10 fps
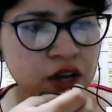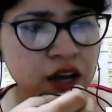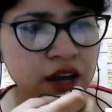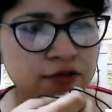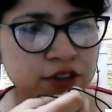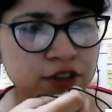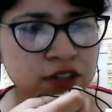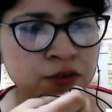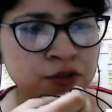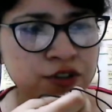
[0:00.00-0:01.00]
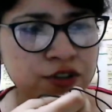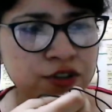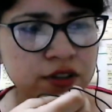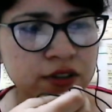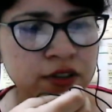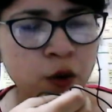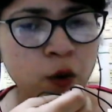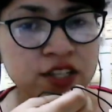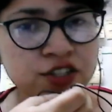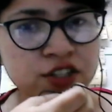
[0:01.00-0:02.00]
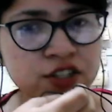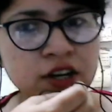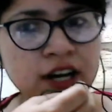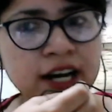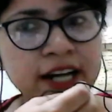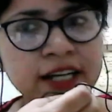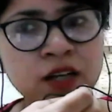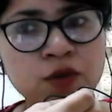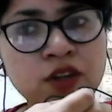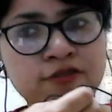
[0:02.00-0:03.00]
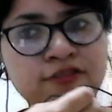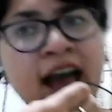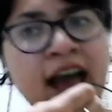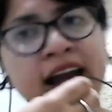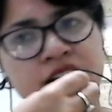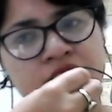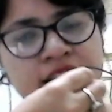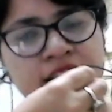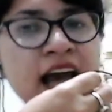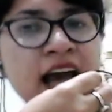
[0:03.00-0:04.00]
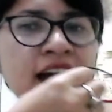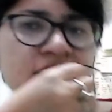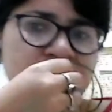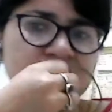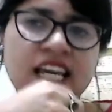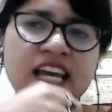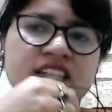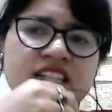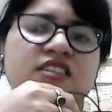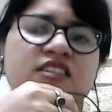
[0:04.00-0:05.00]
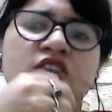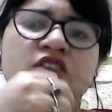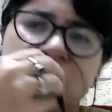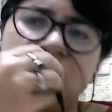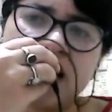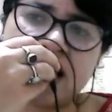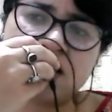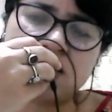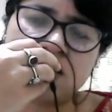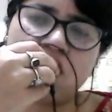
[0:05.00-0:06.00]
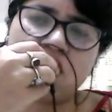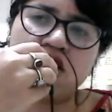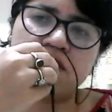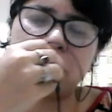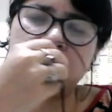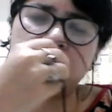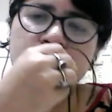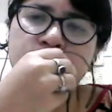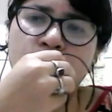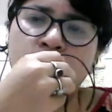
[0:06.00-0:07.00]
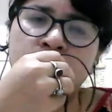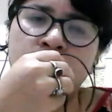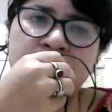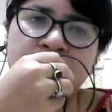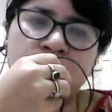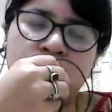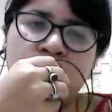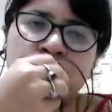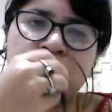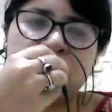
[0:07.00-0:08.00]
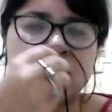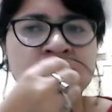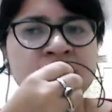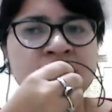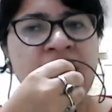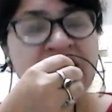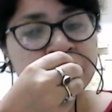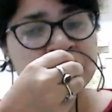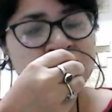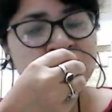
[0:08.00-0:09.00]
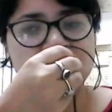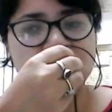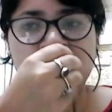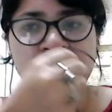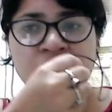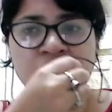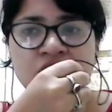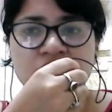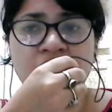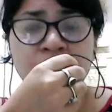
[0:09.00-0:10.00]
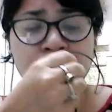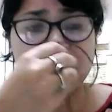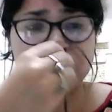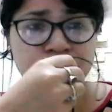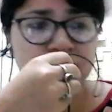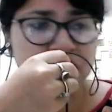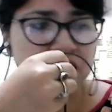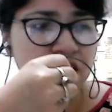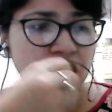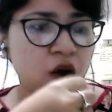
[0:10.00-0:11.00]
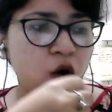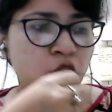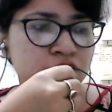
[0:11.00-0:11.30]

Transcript: Furthermore, the question relating to the fact that our CAs or CS or people from Bachelor of Business Administration degrees are preferred over